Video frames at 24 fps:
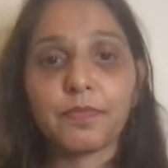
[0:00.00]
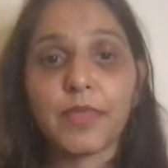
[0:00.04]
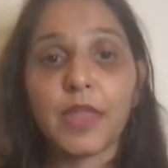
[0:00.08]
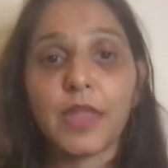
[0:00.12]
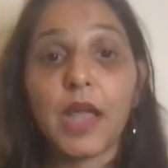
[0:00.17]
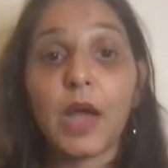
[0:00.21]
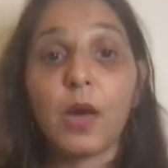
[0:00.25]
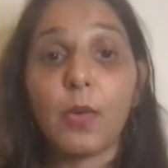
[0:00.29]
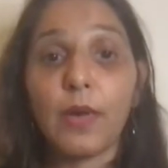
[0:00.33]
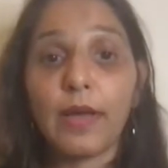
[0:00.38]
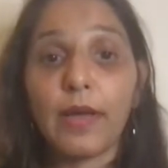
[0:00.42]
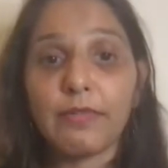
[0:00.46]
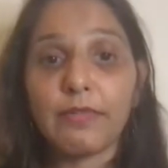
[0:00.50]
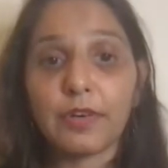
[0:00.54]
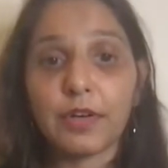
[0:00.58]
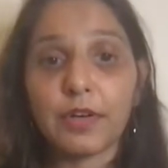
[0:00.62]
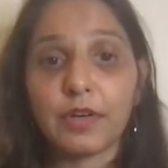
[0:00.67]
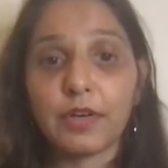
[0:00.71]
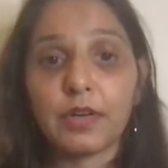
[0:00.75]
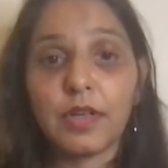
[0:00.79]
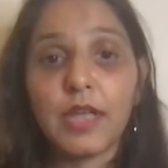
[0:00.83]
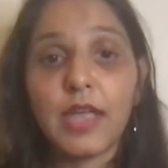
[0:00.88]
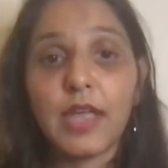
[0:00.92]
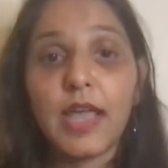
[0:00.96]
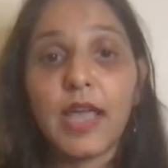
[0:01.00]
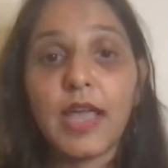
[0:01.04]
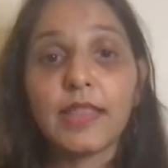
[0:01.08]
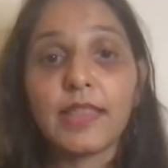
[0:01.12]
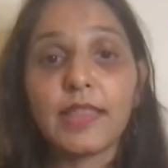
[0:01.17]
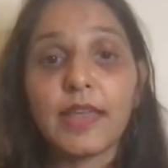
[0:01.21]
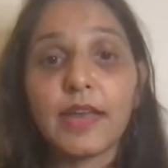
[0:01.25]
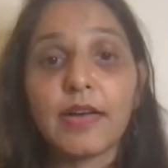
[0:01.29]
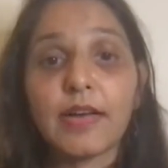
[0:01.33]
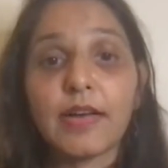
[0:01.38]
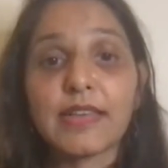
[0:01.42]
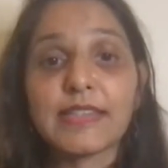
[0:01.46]
However,
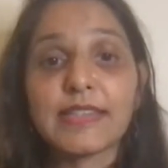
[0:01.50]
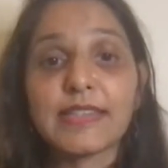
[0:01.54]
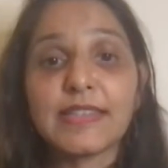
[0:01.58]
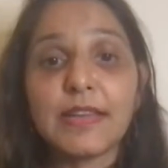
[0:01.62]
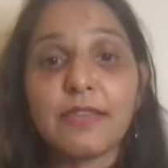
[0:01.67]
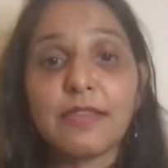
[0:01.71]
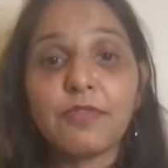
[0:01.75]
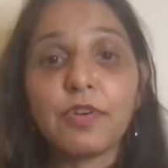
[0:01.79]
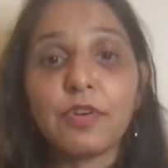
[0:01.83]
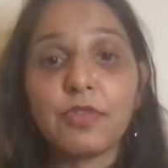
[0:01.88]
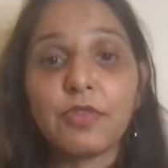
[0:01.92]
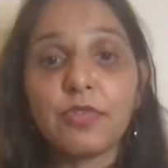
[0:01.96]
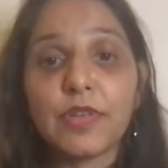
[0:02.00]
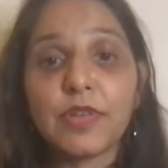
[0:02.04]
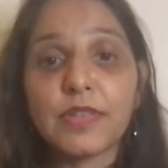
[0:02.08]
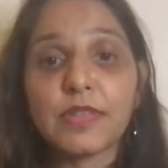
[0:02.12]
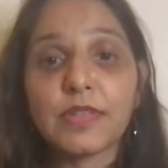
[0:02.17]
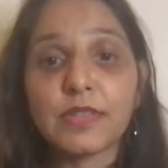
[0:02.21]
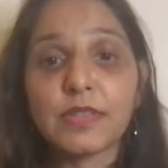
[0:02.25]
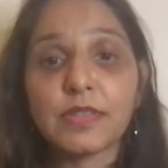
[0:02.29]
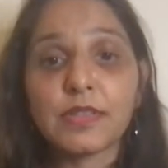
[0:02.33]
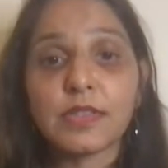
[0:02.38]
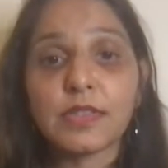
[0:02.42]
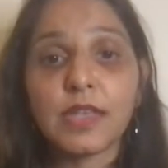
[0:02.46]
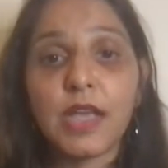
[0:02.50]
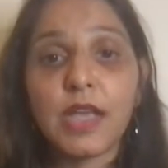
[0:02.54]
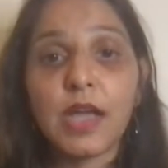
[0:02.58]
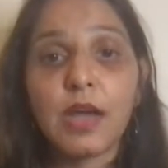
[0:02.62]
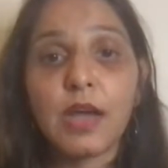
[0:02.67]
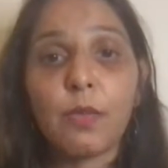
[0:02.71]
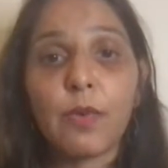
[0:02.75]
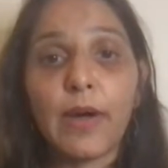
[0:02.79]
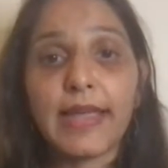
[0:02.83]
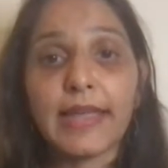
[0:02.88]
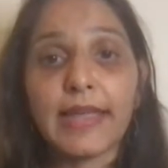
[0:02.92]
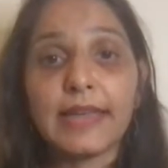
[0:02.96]
there are several reasons
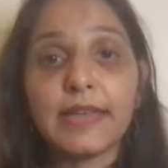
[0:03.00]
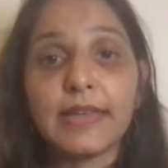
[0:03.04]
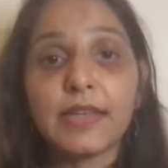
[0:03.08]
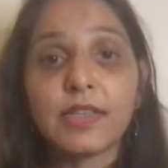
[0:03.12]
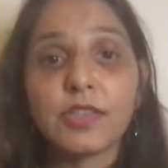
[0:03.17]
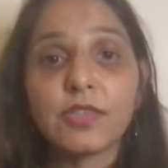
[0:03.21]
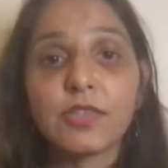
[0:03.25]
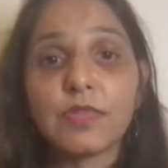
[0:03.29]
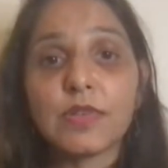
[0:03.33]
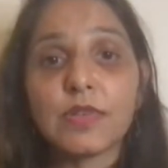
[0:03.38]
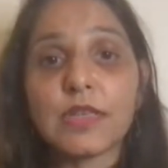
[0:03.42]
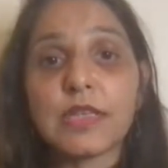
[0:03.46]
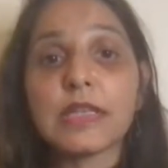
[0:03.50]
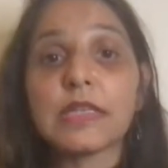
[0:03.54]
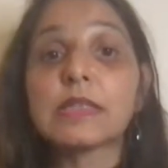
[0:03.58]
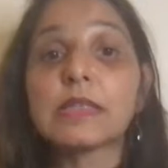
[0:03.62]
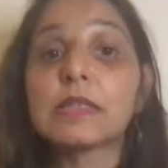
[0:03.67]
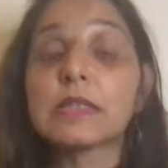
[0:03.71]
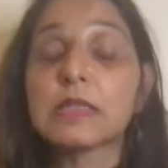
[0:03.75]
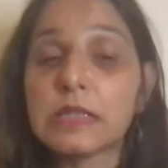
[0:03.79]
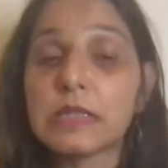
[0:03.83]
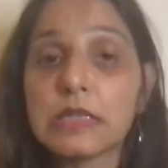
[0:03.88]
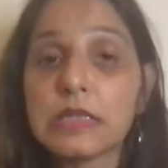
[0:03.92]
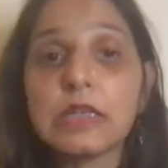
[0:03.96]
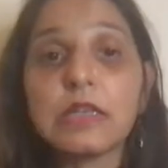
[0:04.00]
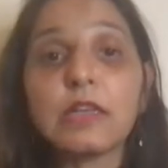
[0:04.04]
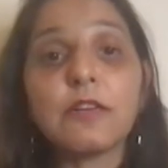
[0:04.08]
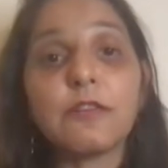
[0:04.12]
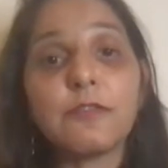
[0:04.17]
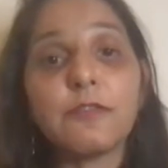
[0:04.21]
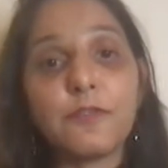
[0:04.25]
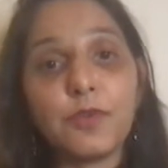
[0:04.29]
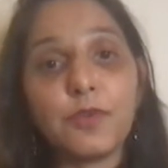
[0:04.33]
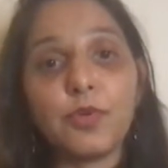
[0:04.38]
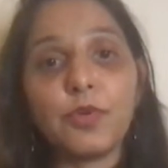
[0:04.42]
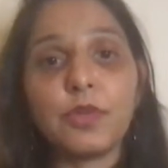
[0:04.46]
why industry is still a
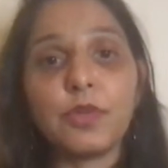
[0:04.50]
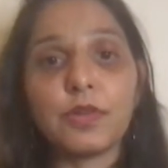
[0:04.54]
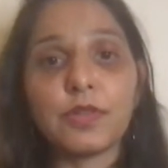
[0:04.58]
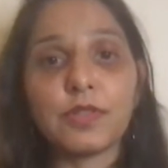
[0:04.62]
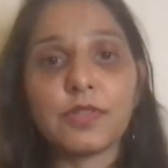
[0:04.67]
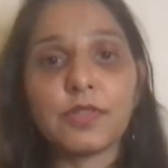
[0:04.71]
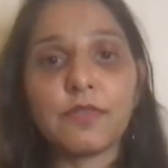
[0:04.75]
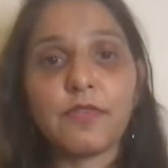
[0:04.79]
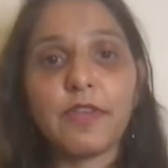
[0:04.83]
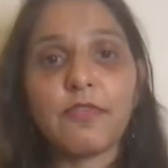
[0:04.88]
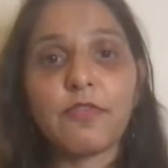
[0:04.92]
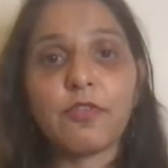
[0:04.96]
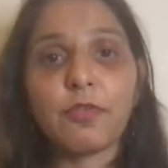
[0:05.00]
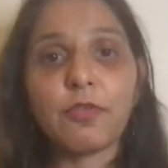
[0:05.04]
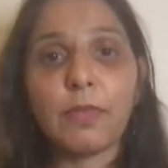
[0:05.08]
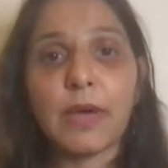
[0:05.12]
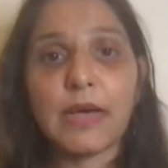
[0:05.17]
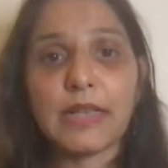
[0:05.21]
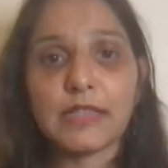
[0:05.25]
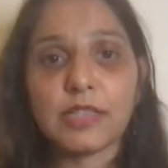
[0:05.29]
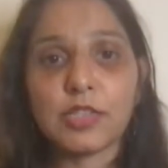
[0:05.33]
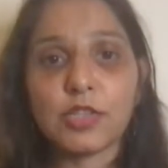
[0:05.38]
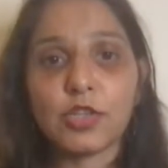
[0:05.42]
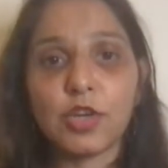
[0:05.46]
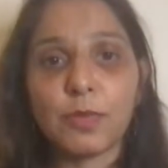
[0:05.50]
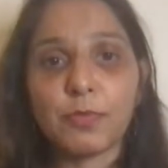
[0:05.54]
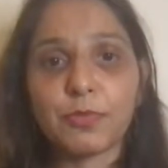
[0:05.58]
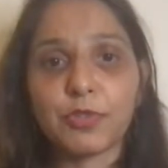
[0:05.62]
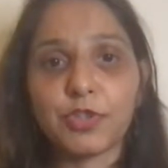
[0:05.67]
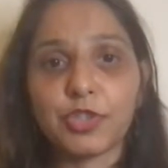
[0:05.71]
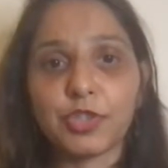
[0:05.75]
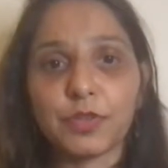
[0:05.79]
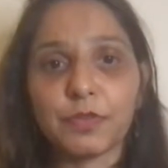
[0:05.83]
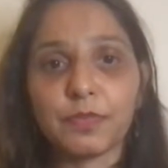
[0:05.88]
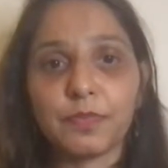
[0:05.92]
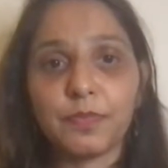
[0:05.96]
few years away from mass
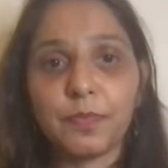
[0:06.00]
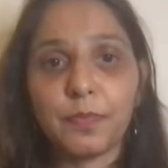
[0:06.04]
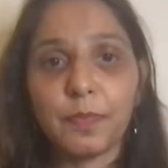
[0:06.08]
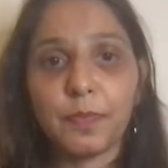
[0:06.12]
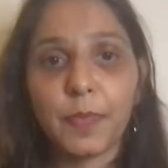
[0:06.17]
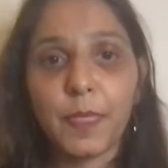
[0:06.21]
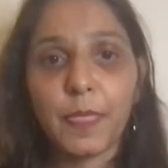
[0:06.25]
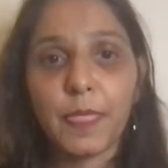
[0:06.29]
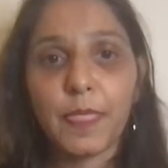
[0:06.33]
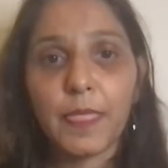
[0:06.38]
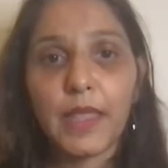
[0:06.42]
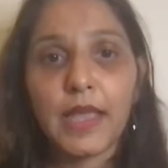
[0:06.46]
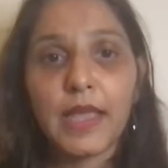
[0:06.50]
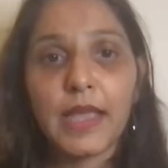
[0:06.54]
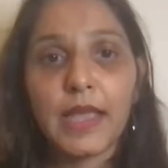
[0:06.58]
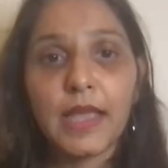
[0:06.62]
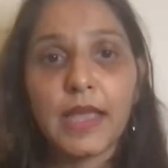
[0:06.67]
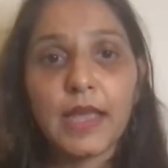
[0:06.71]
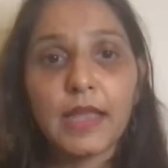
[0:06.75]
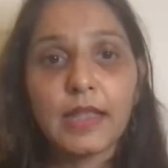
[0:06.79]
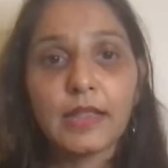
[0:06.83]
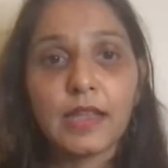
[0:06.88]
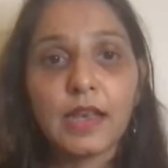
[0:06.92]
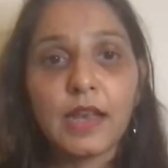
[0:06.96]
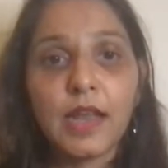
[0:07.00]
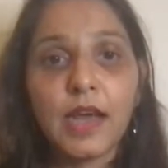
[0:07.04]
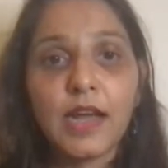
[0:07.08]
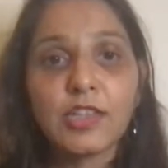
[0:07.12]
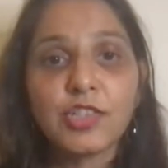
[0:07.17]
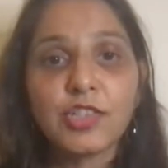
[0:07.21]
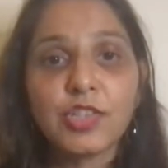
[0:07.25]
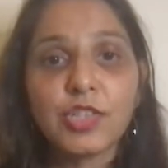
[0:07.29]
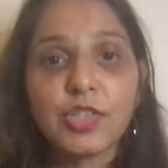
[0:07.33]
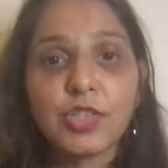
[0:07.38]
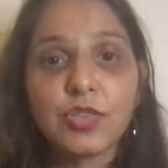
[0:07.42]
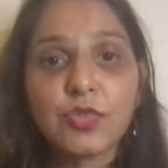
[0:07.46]
adoption. The
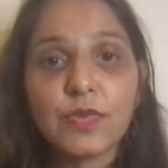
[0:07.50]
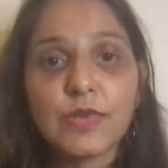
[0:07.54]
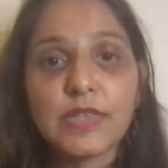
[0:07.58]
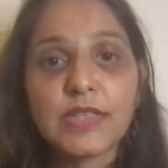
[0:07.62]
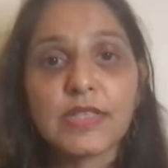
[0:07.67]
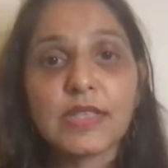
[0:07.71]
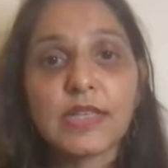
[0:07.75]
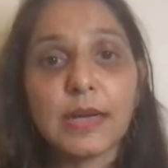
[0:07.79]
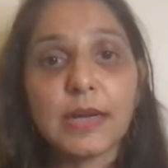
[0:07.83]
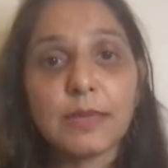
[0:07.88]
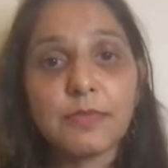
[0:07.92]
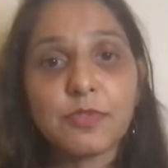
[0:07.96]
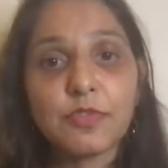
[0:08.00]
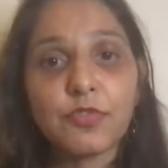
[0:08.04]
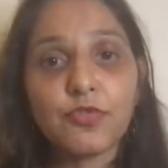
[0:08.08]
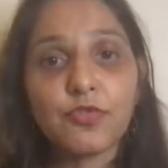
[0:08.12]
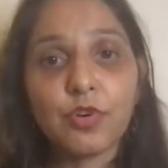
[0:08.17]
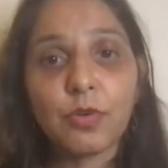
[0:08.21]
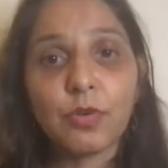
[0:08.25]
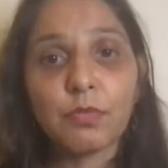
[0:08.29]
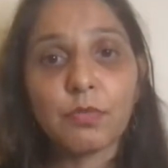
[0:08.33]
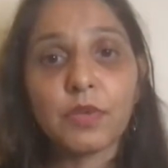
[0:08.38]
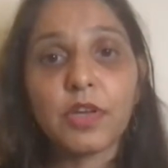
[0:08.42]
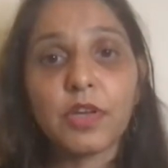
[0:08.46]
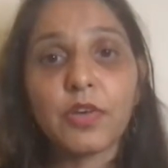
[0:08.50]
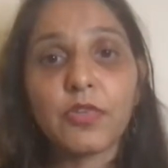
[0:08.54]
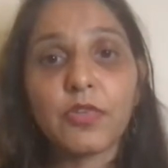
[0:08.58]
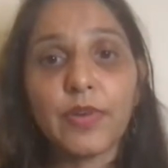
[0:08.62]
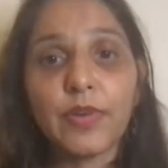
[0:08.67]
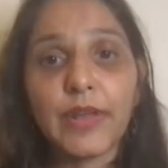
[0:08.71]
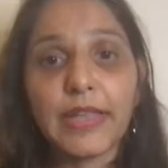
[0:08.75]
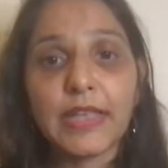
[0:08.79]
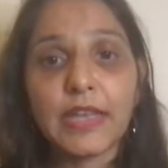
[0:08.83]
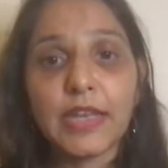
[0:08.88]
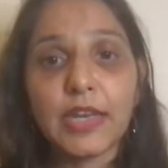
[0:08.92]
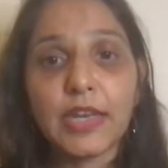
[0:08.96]
largest risk comes from
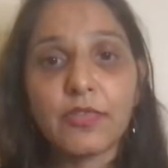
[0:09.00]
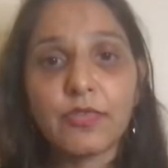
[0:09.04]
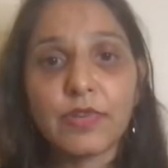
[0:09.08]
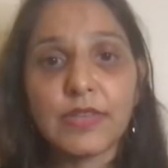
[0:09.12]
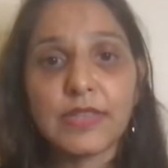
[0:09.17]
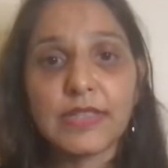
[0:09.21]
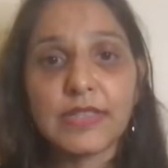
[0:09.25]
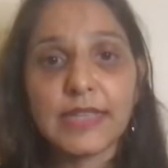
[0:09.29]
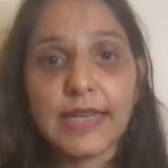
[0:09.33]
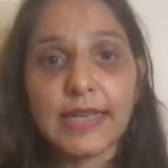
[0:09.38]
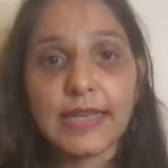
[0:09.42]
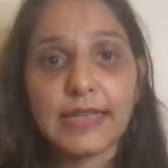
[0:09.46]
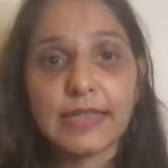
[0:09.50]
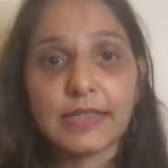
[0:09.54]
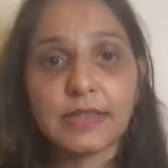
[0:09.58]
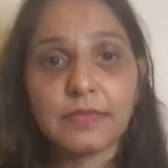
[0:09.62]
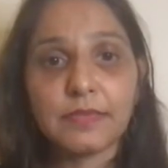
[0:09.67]
regulatory side.